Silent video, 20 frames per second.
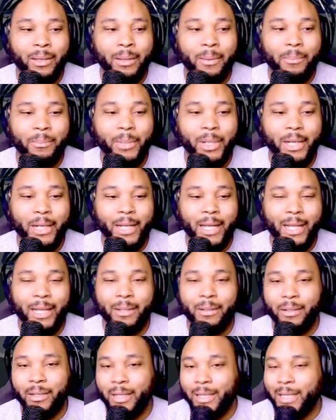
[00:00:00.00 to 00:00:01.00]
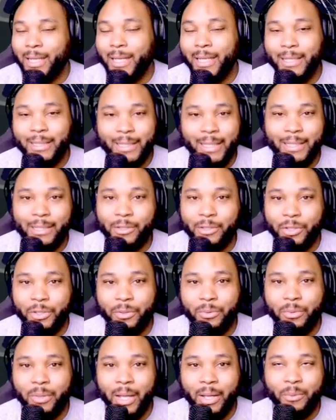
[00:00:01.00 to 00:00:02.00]
But I it is season
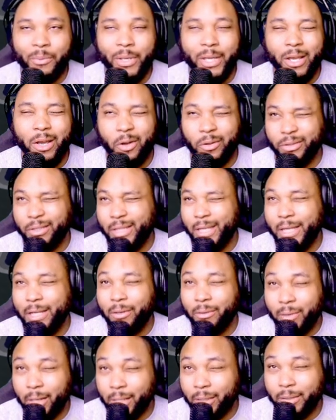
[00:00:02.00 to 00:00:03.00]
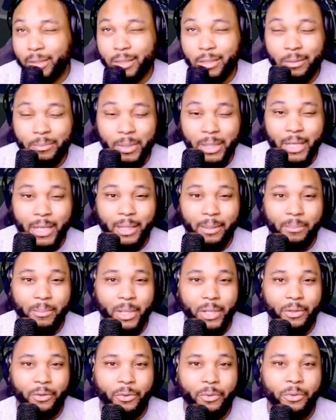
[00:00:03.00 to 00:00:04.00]
two and we theoretically should be getting
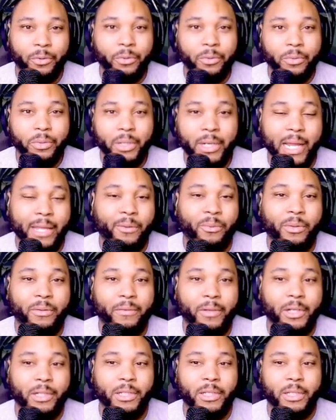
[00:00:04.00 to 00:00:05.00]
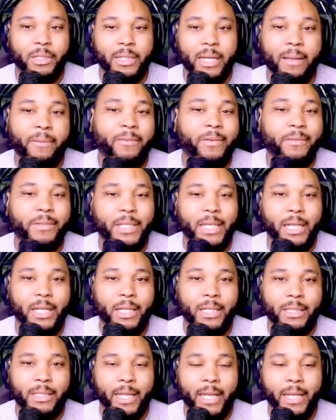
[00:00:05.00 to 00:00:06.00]
better crew now that we finish in the top 15 in
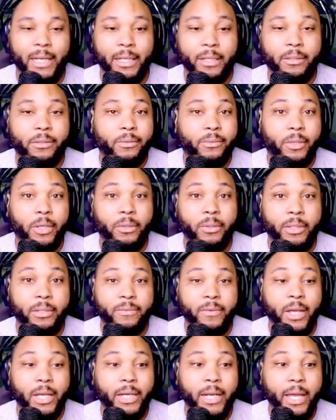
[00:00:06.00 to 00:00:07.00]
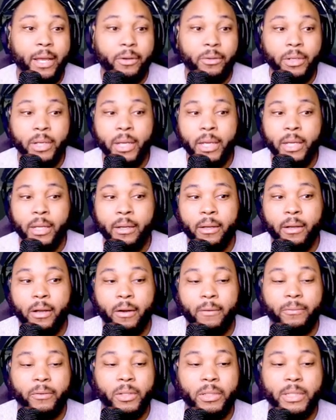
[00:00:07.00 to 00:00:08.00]
the standings. So let's find out. Our
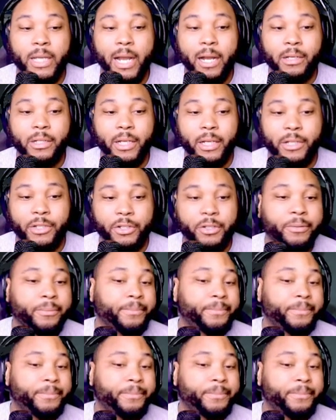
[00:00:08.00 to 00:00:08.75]
front tire changer.